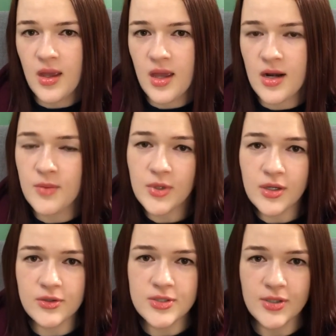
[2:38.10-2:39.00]
And I'm not
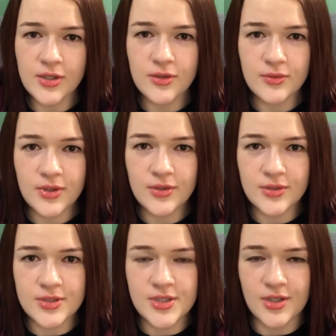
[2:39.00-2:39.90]
going to argue with you
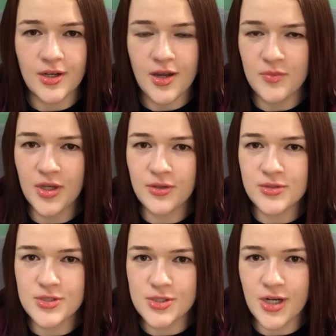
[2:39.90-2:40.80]
in turn. I'm not going
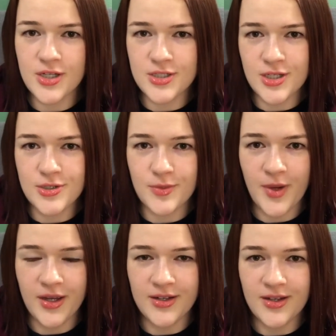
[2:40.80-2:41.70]
to try and change your
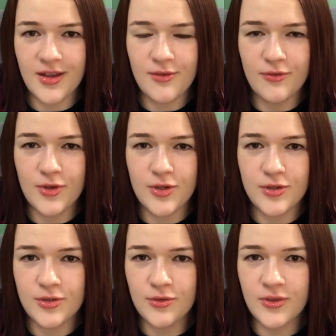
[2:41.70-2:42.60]
mind. If
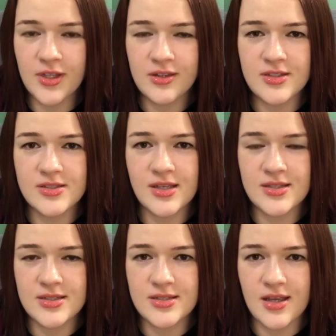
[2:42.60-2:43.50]
you think these
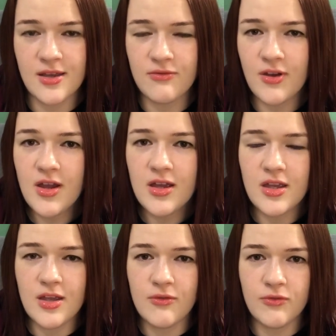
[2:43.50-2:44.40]
things are safe,
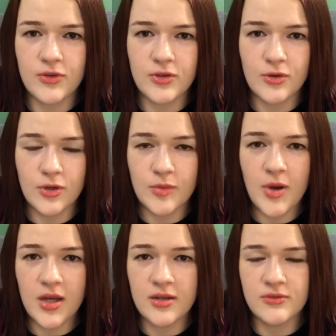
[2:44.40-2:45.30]
if your
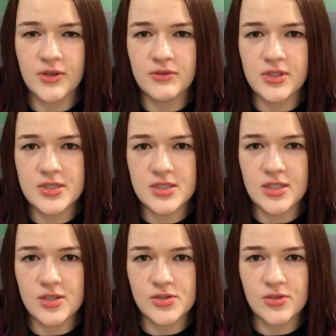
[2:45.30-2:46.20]
body of evidence
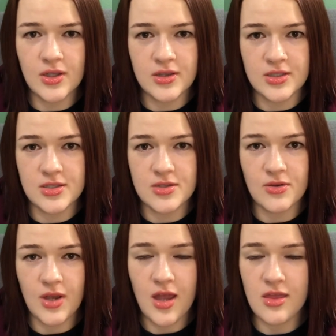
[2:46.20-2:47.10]
tells you that this is
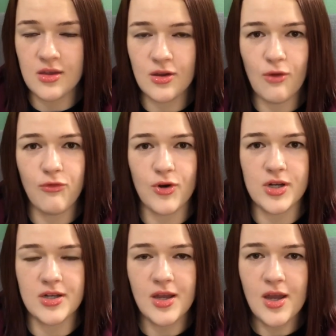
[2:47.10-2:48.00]
okay, then go for
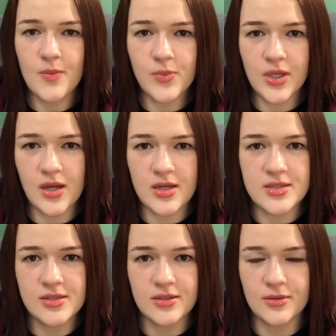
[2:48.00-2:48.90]
it.
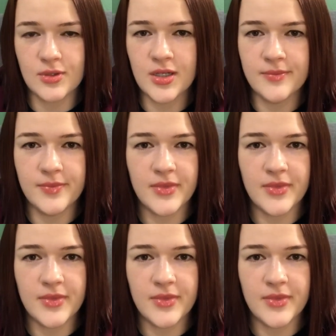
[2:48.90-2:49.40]
Because you know what?